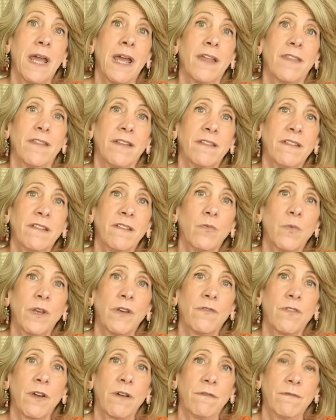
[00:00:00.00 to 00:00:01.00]
This is one
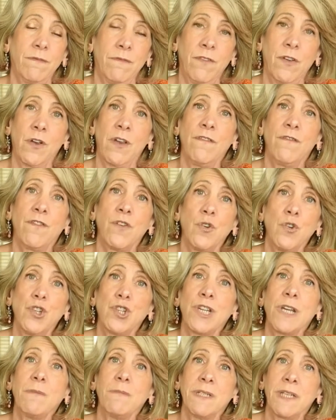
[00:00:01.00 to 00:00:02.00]
of our very few
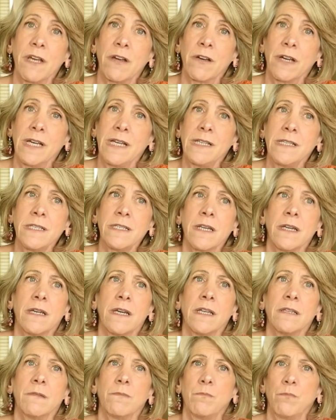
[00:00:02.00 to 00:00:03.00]
sheep dairies.
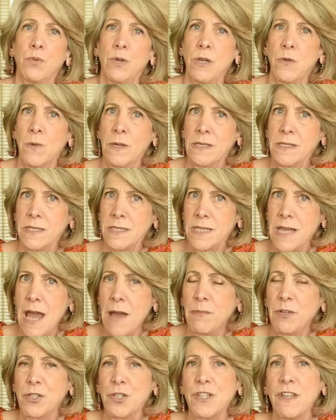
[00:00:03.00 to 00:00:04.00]
It's pretty well
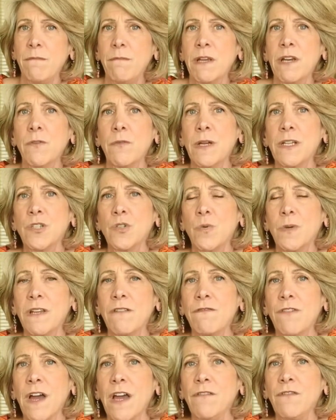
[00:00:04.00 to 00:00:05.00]
established. They've been around
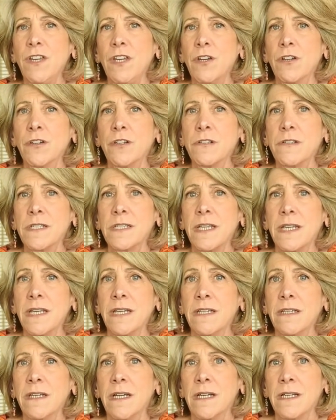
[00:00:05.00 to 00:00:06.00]
25 years
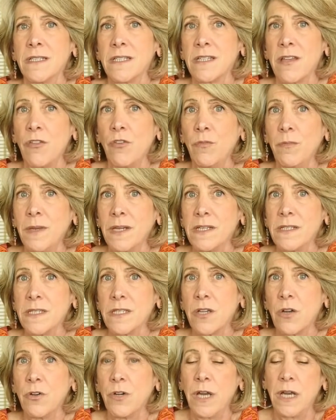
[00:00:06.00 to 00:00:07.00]
in southern
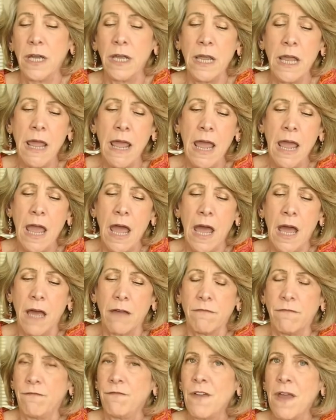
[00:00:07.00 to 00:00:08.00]
Minnesota.
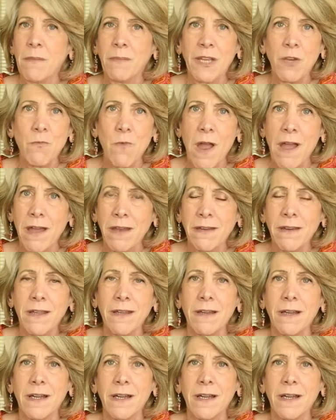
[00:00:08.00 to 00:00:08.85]
Family run.